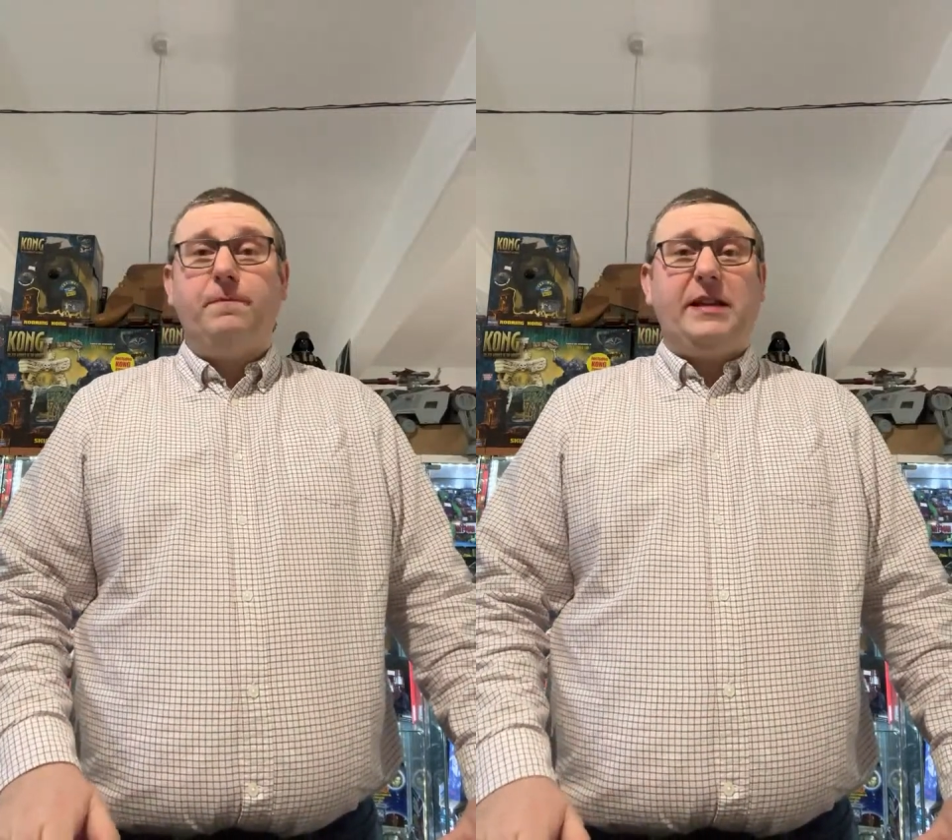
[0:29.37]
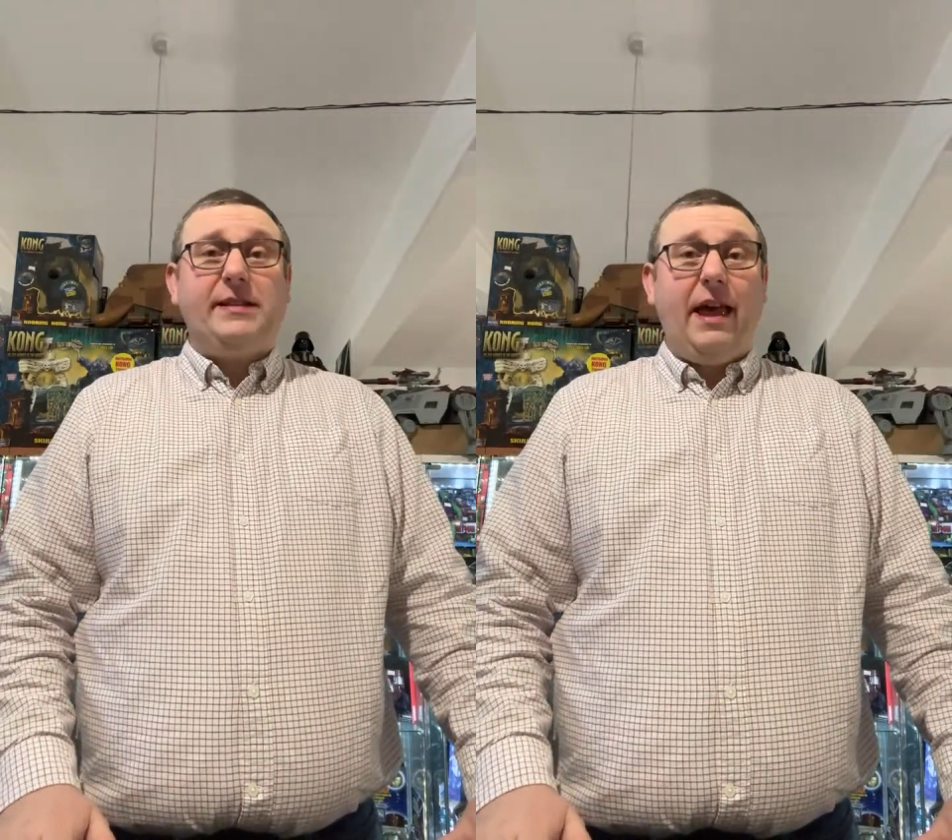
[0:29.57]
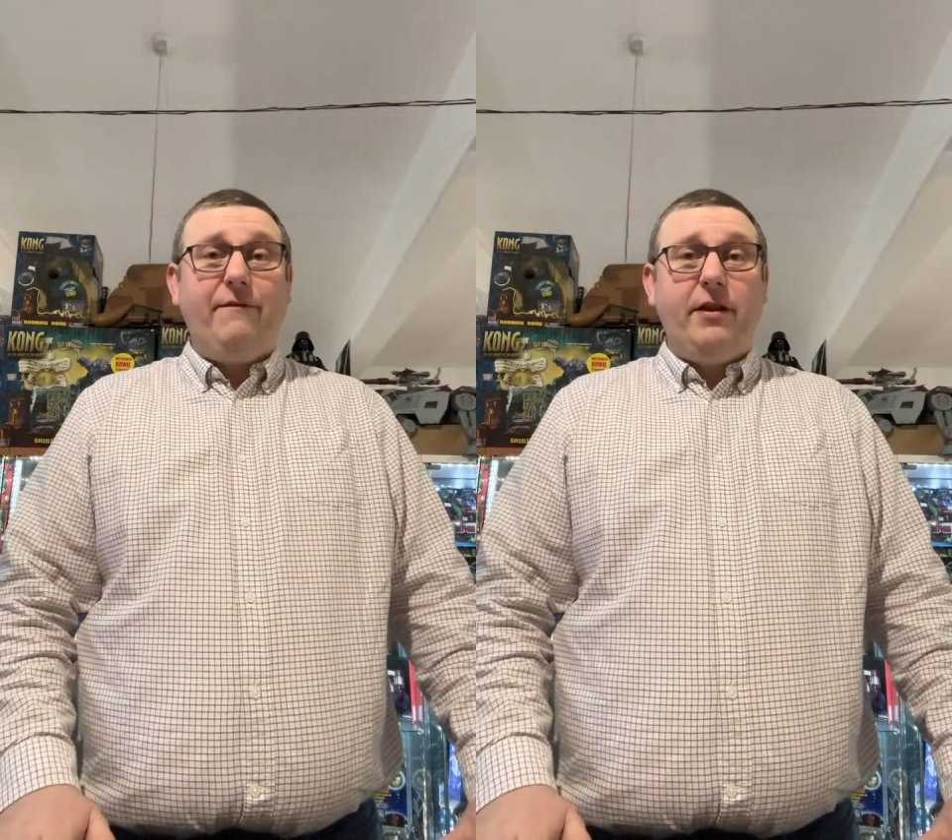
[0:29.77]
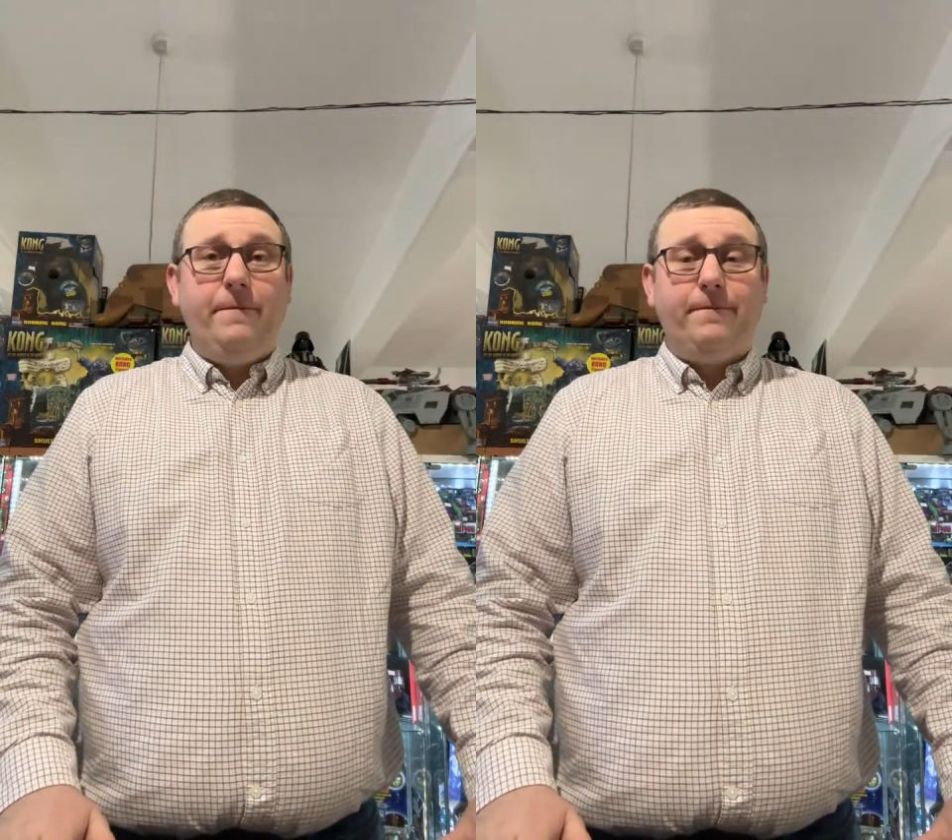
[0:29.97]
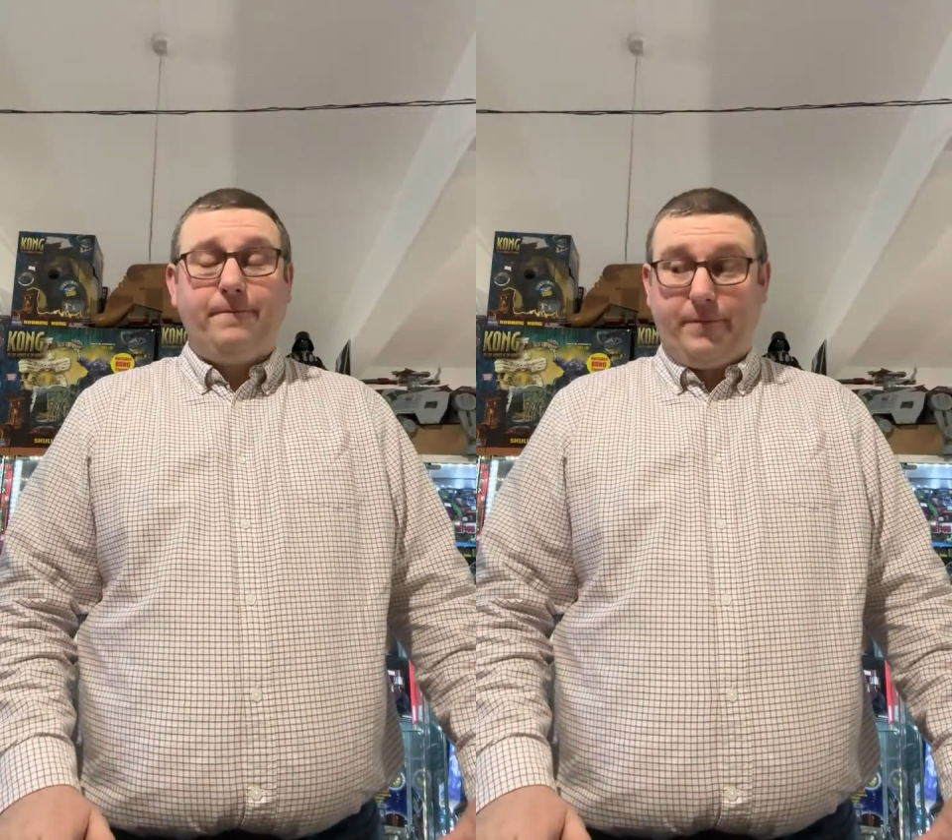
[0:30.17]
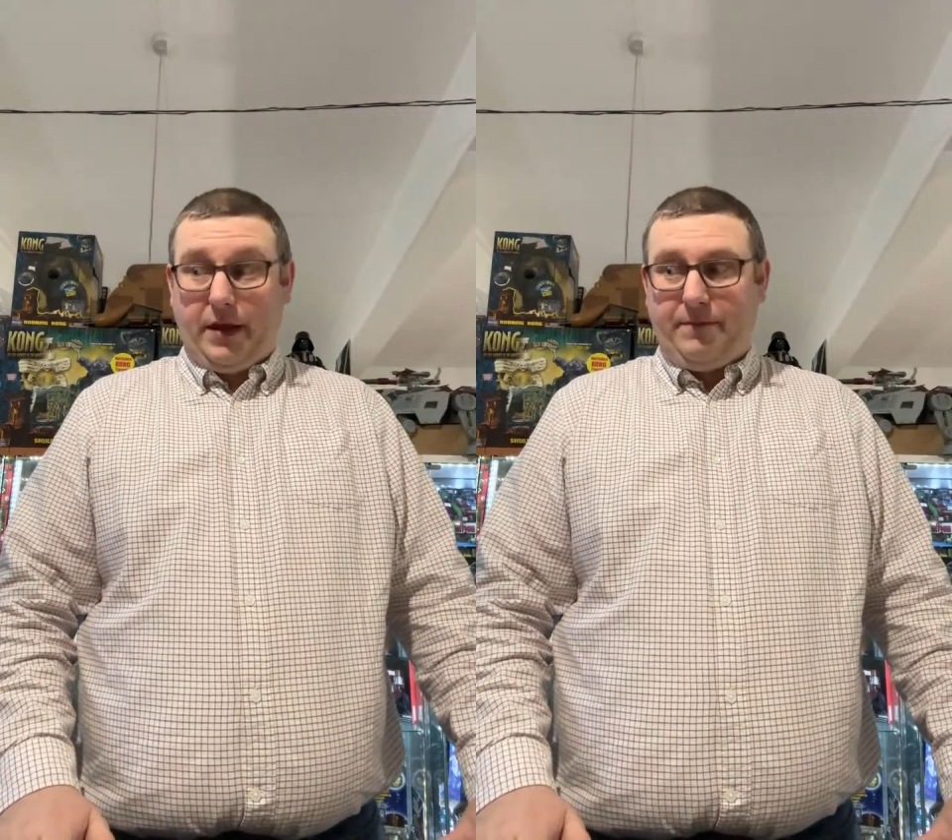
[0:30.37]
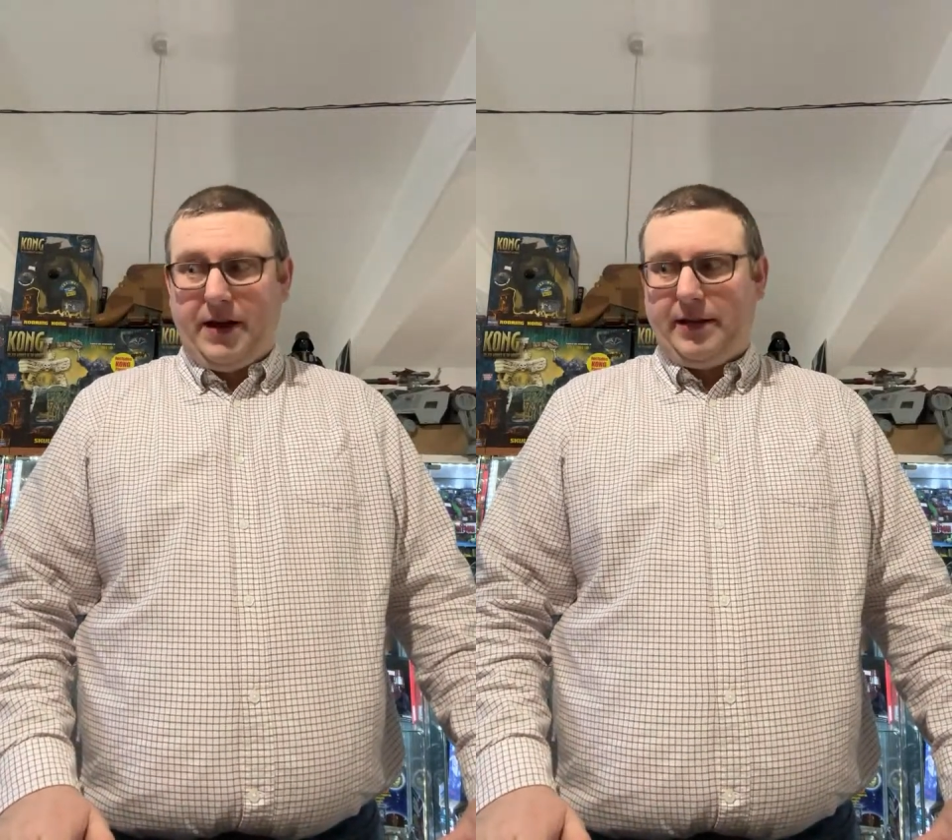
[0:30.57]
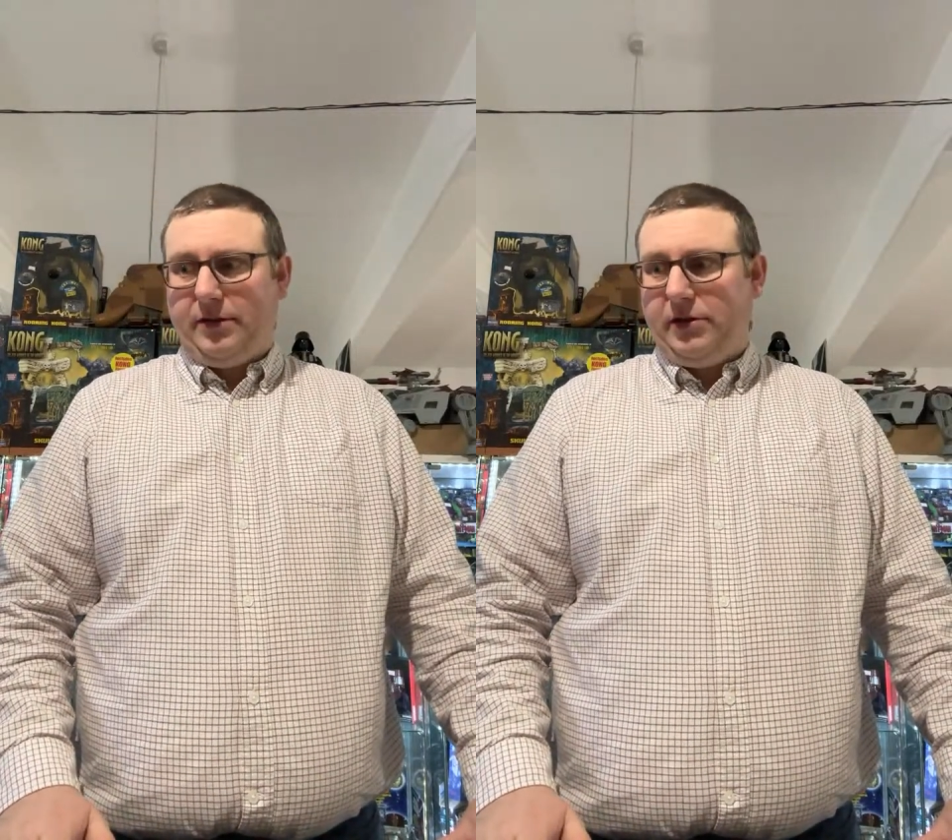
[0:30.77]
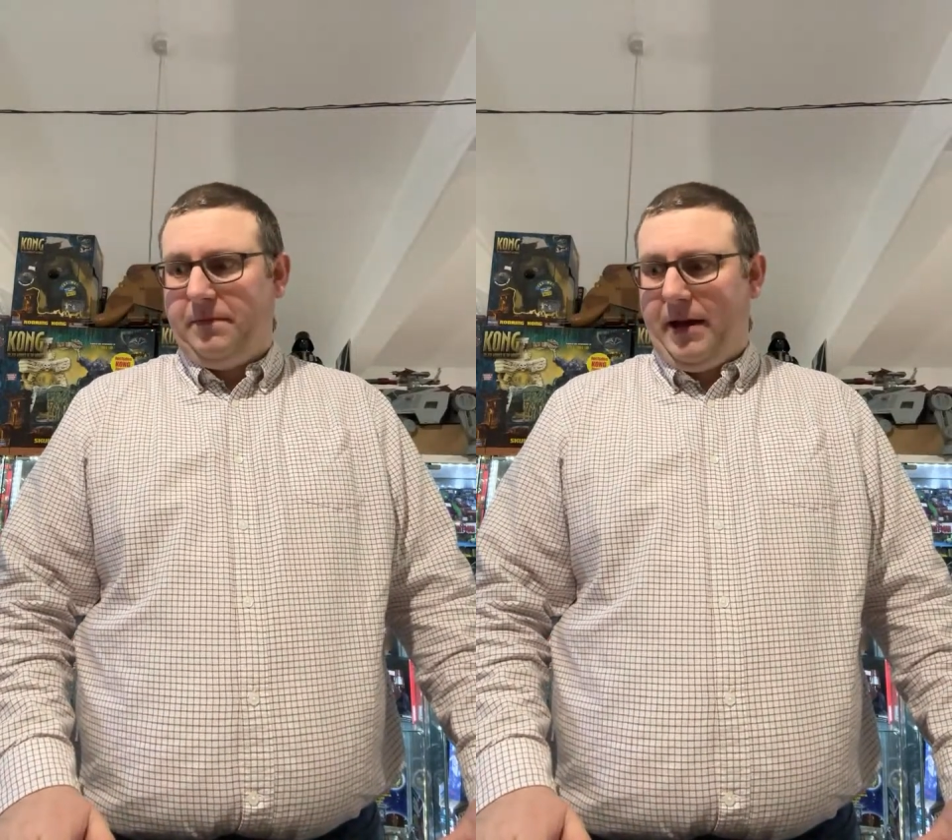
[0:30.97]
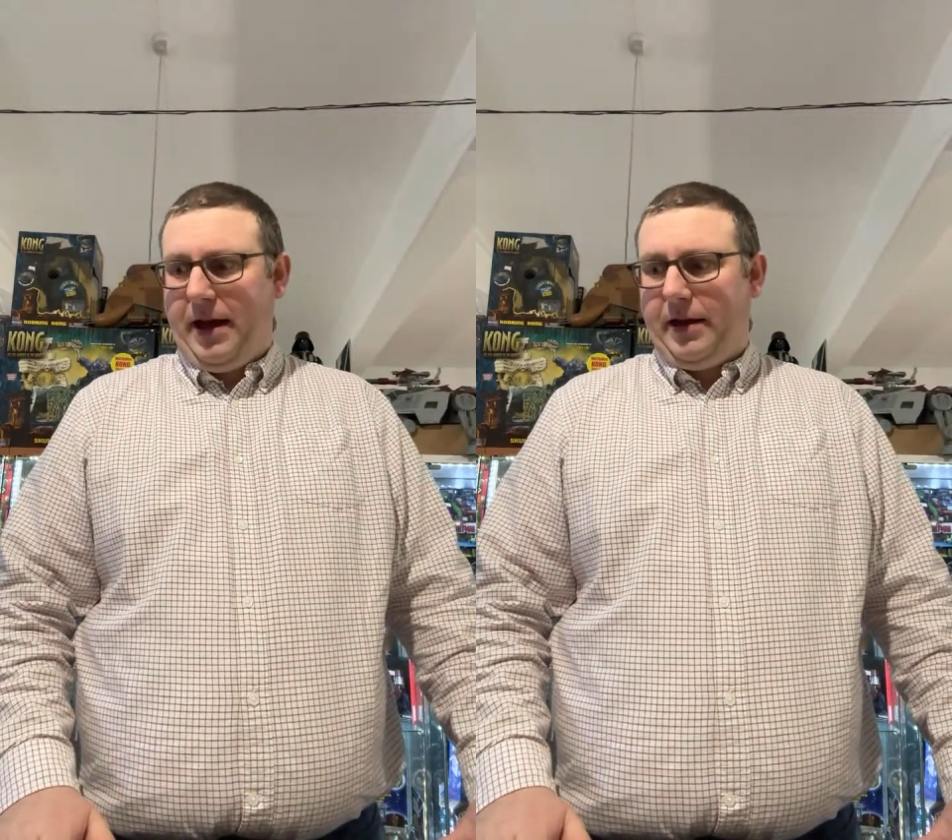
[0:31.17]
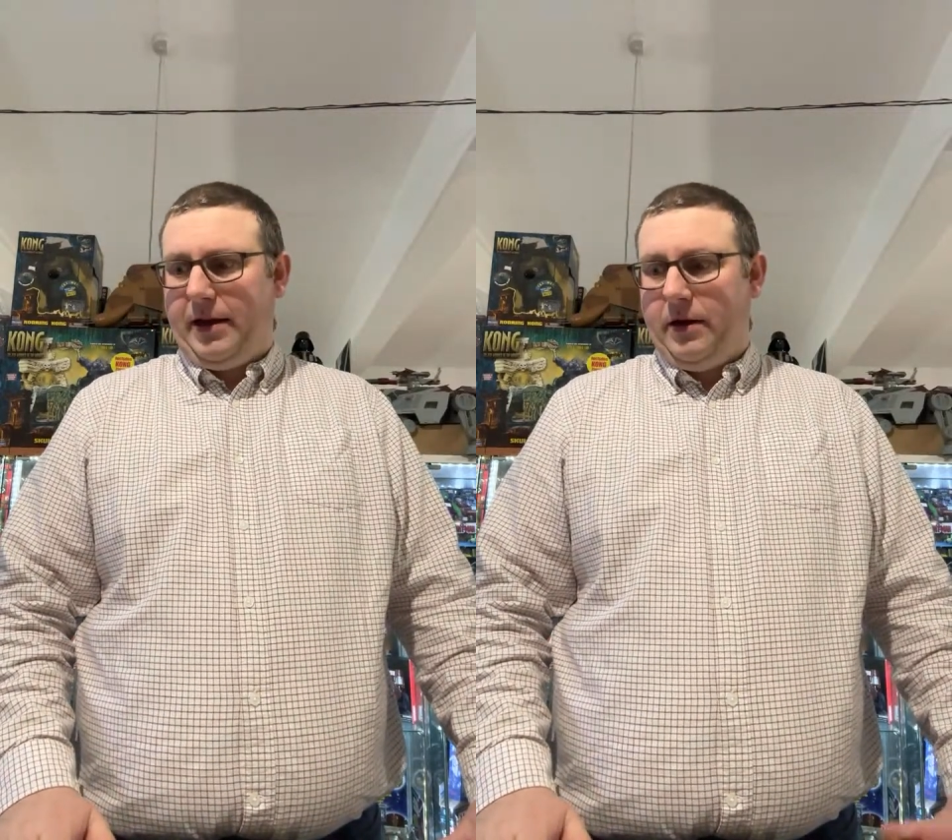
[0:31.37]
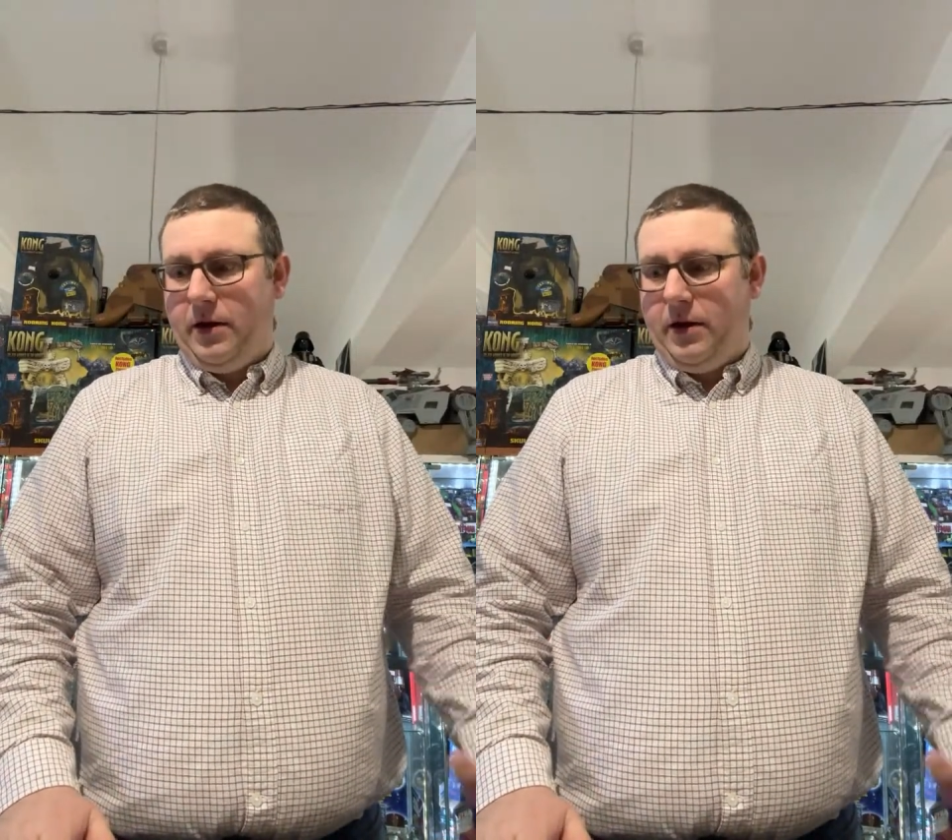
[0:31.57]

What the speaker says: 7 parcels to pack.